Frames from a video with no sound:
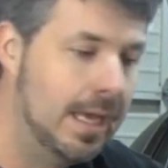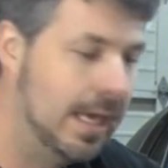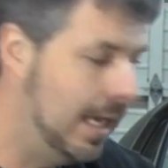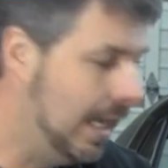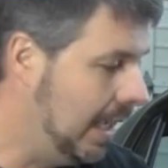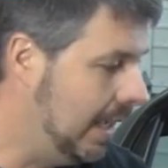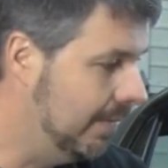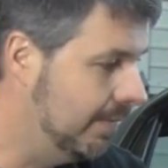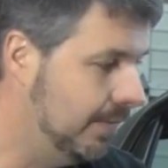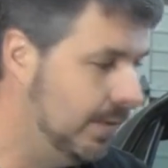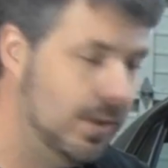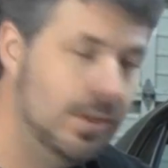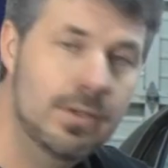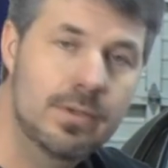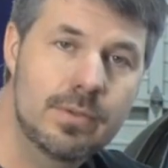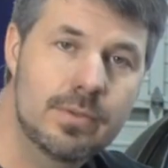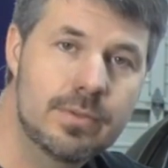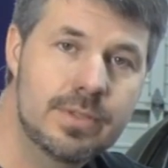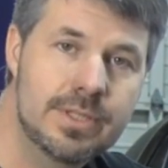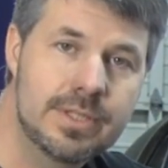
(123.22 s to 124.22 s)
if
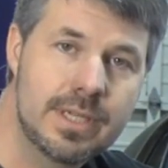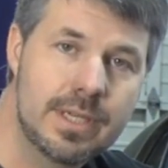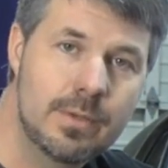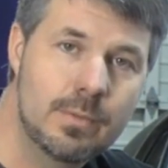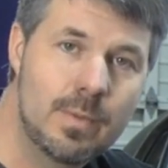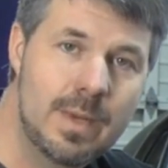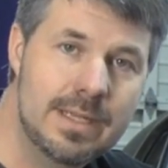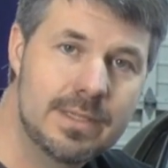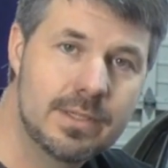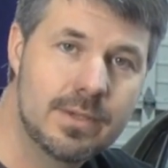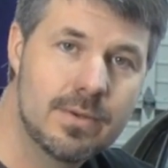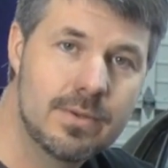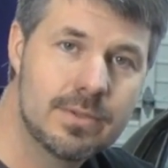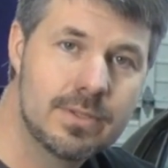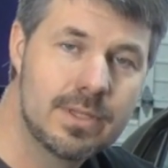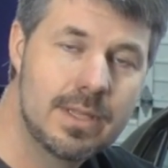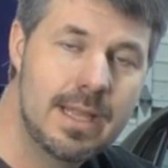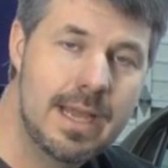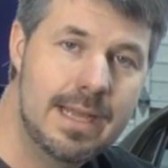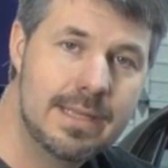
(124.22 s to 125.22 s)
you send West
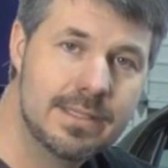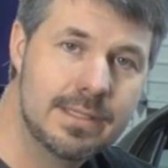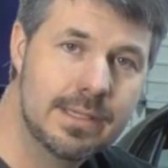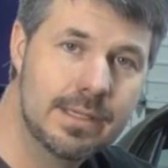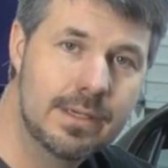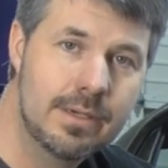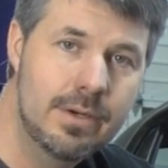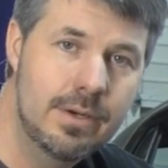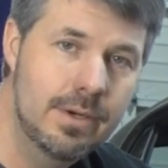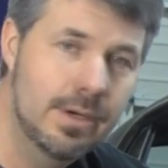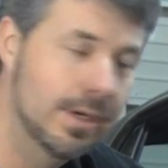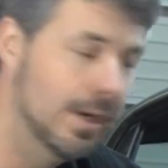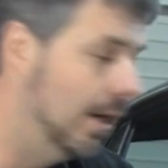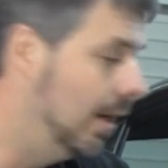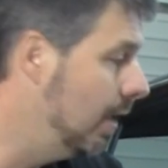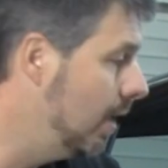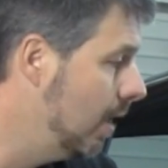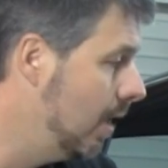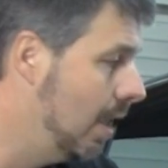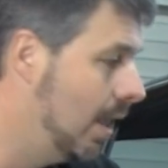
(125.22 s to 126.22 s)
Coast Classic
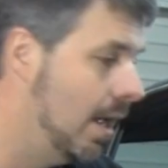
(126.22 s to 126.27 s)
Cougar